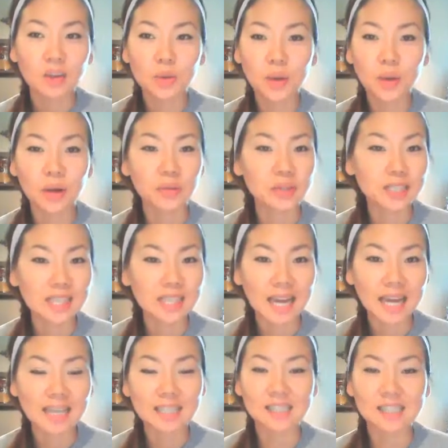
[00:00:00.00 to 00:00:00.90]
throughout the
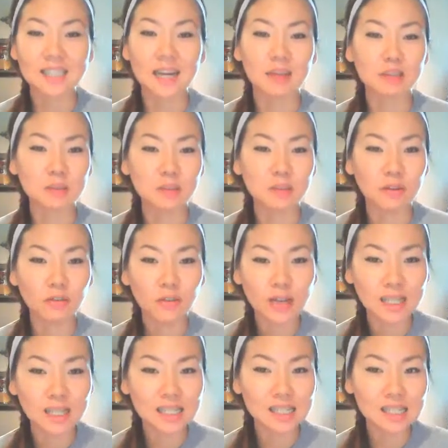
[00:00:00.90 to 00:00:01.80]
day. It doesn't have to be
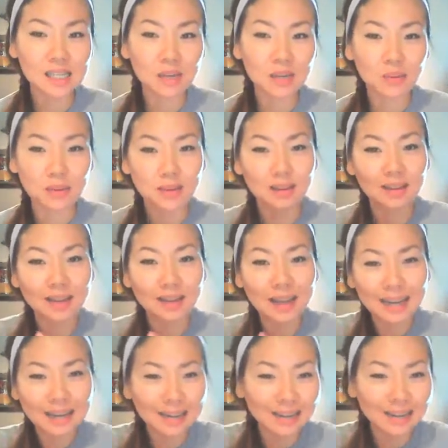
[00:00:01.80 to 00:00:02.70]
fancy with the
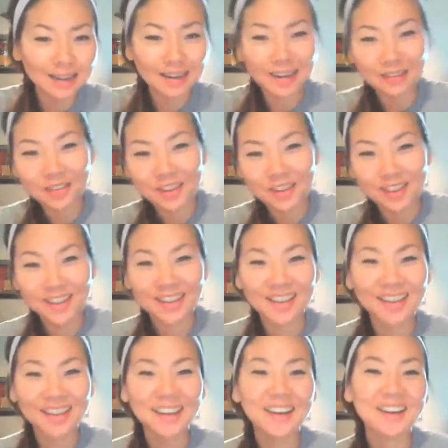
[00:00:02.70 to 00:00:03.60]
lighting and
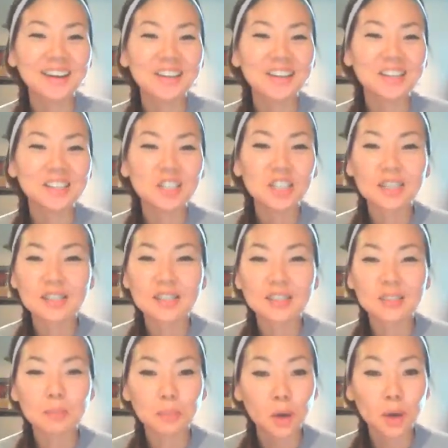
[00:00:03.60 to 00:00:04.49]
everything.
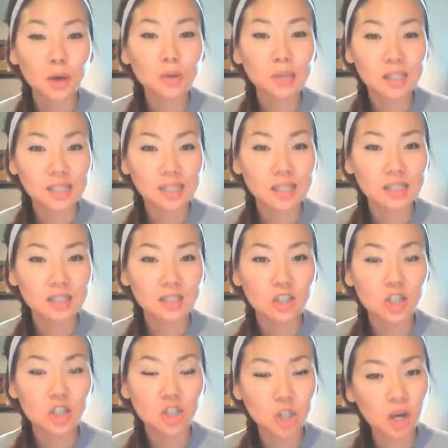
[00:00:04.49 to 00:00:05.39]
Just post it
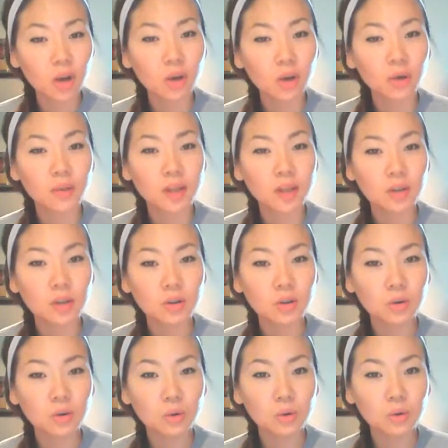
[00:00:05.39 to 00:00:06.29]
to show that
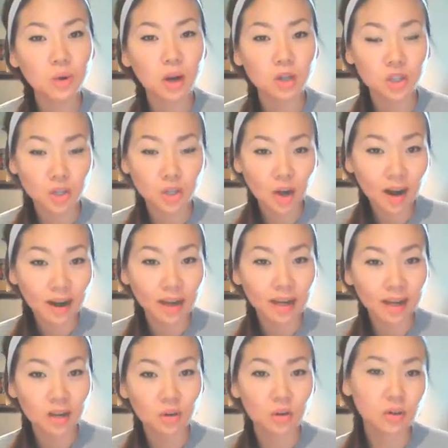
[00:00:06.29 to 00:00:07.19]
you are
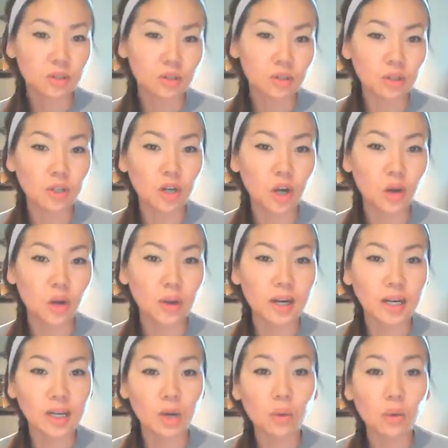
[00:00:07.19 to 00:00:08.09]
trying, or
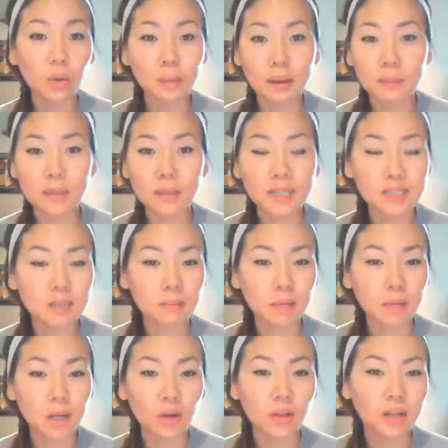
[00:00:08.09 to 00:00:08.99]
or maybe it's a
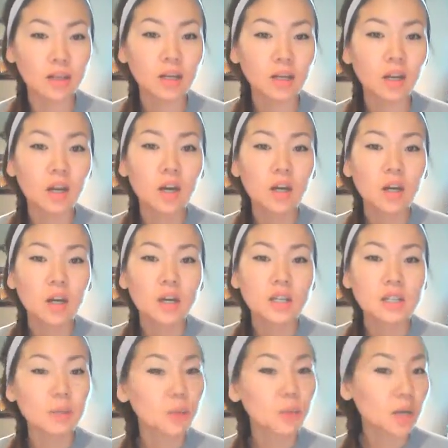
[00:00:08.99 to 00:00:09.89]
meal that
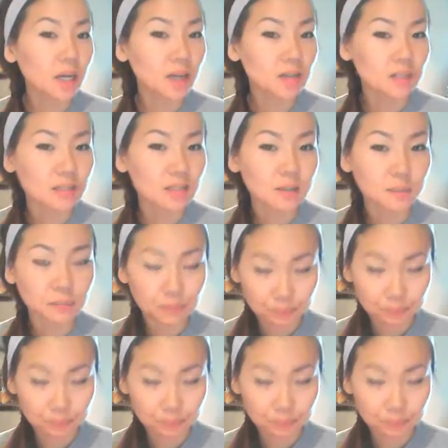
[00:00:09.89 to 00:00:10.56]
someone else